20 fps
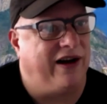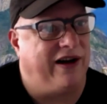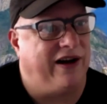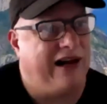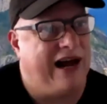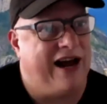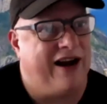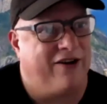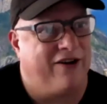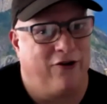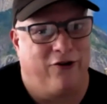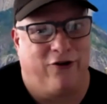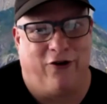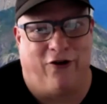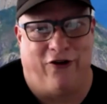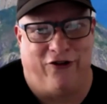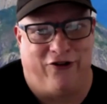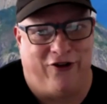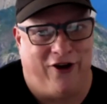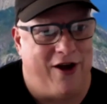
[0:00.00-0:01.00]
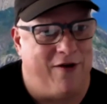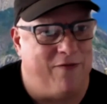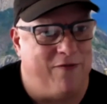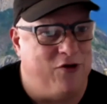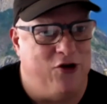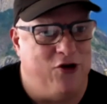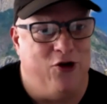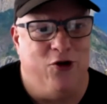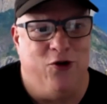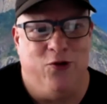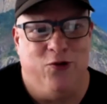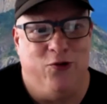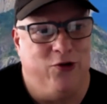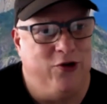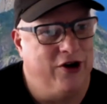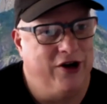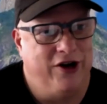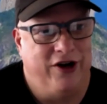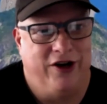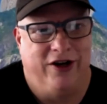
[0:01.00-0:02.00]
actors all the time, you
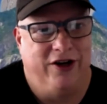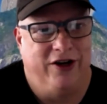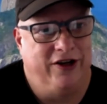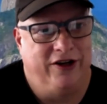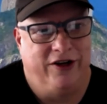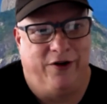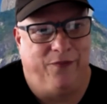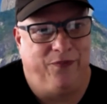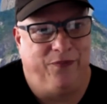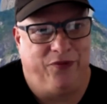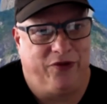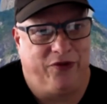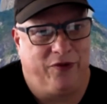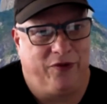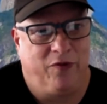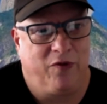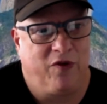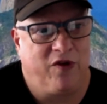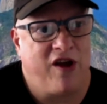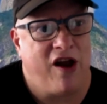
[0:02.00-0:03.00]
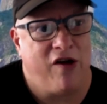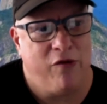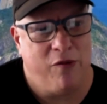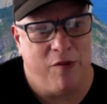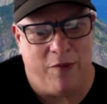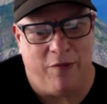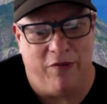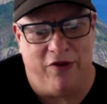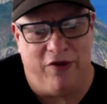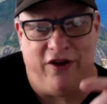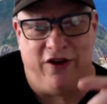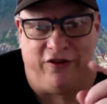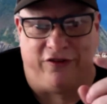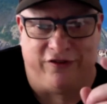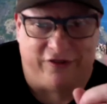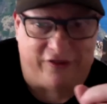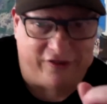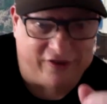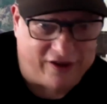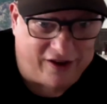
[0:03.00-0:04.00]
gotta remember this.
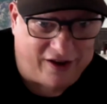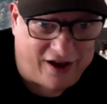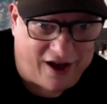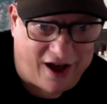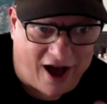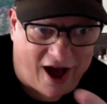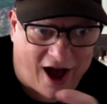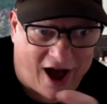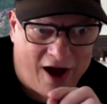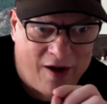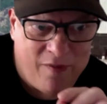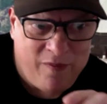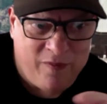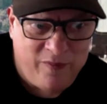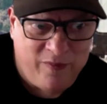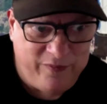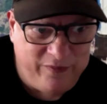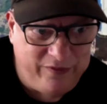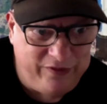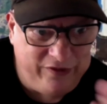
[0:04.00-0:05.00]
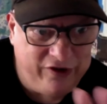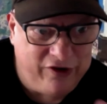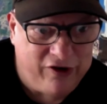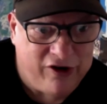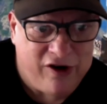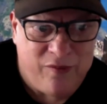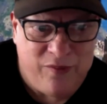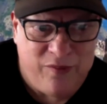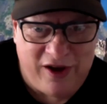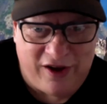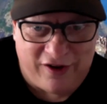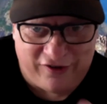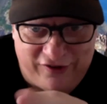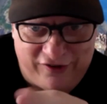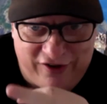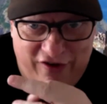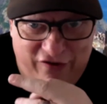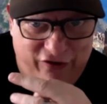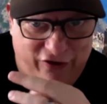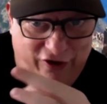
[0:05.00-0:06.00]
I'm you're gonna be on
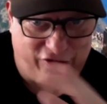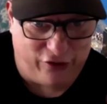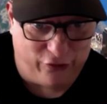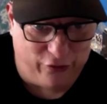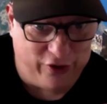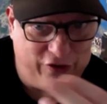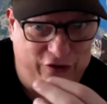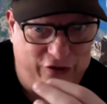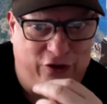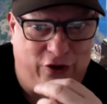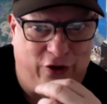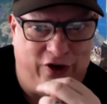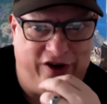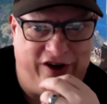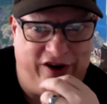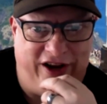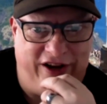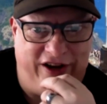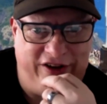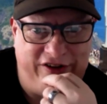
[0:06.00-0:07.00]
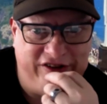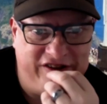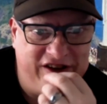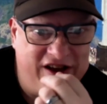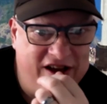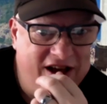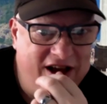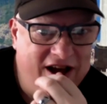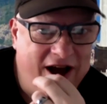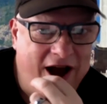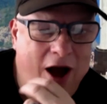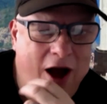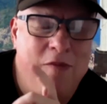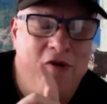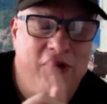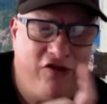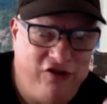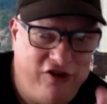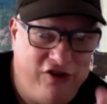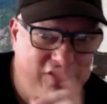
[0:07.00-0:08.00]
set like three or four days. I'm gonna
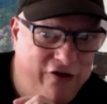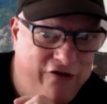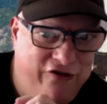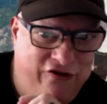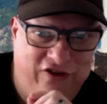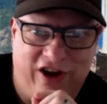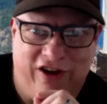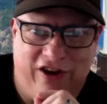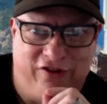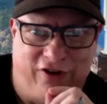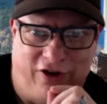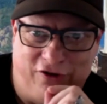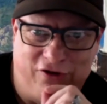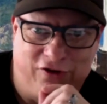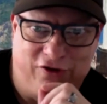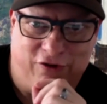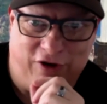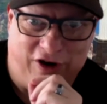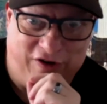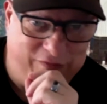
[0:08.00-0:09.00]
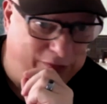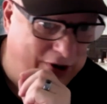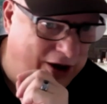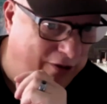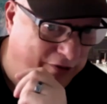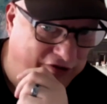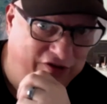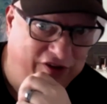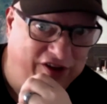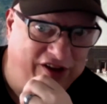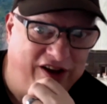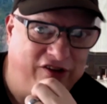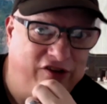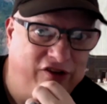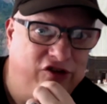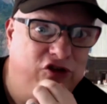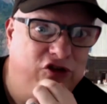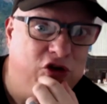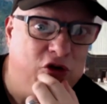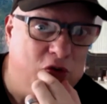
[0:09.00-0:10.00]
see your face on screen probably for the
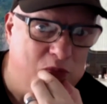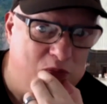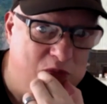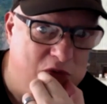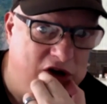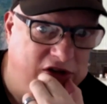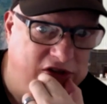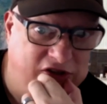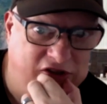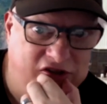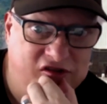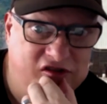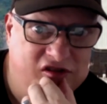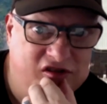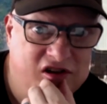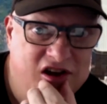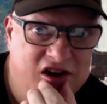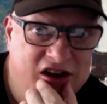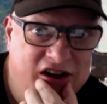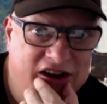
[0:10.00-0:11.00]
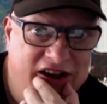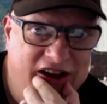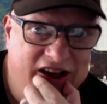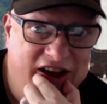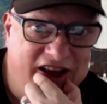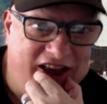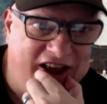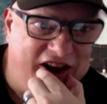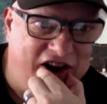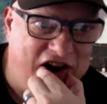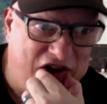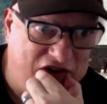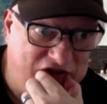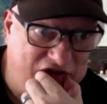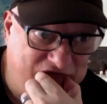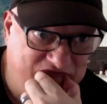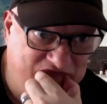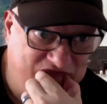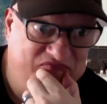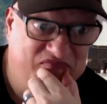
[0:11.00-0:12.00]
next two months.
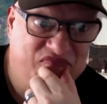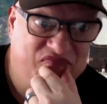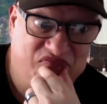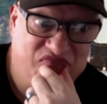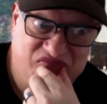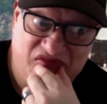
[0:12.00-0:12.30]
And